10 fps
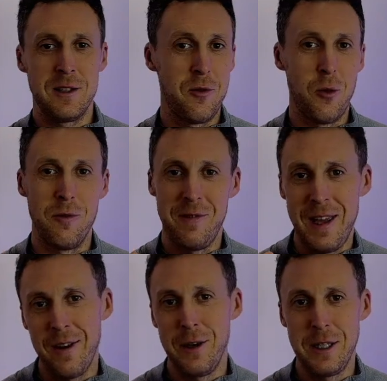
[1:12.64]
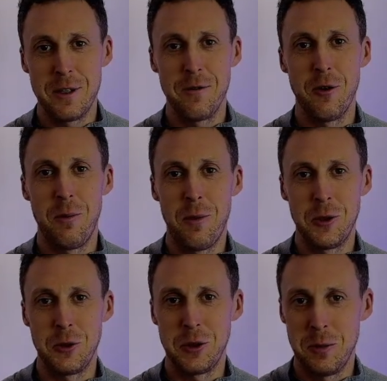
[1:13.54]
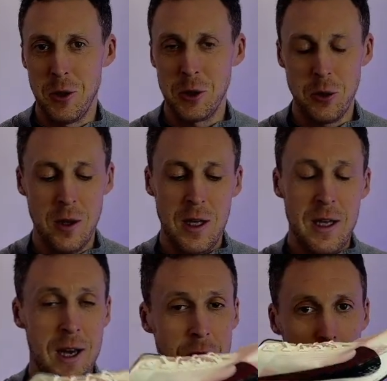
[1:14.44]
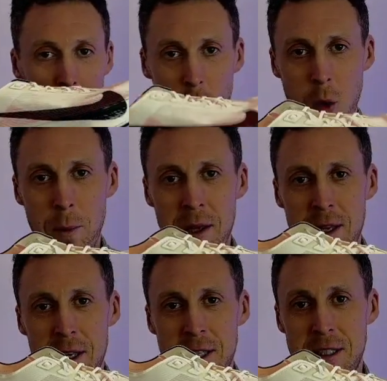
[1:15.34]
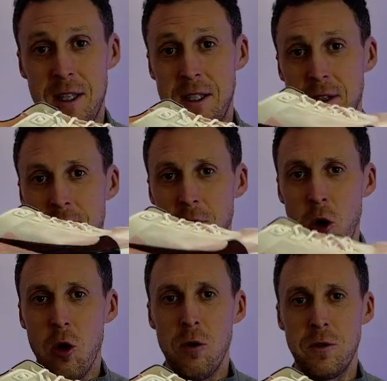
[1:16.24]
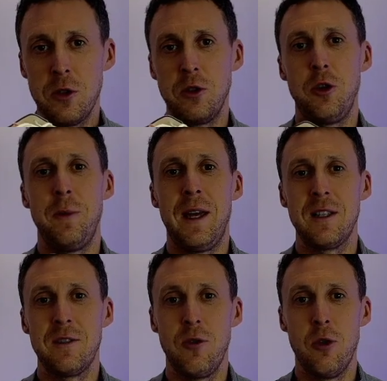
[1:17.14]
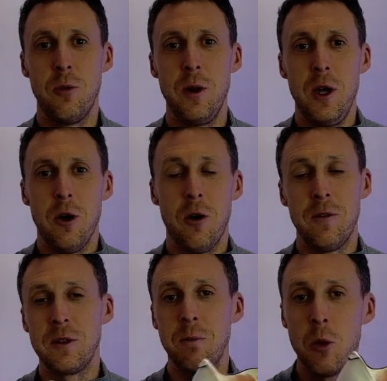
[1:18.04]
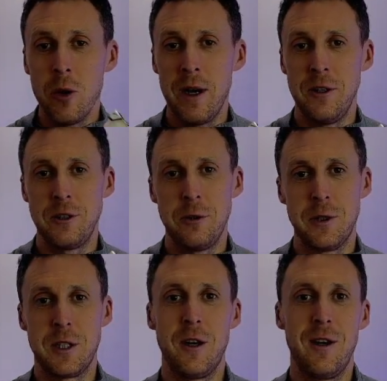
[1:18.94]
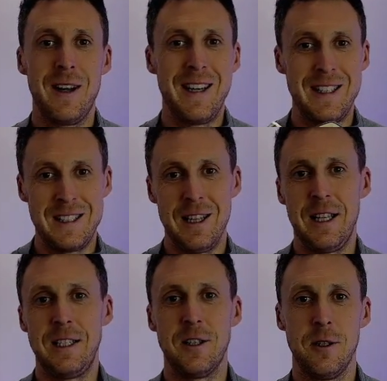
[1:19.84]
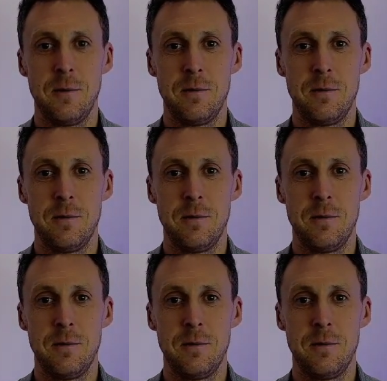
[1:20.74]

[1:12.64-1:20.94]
foam varies from model to model, and the hope is that this evolved ZoomX foam offers more energy return and is lighter.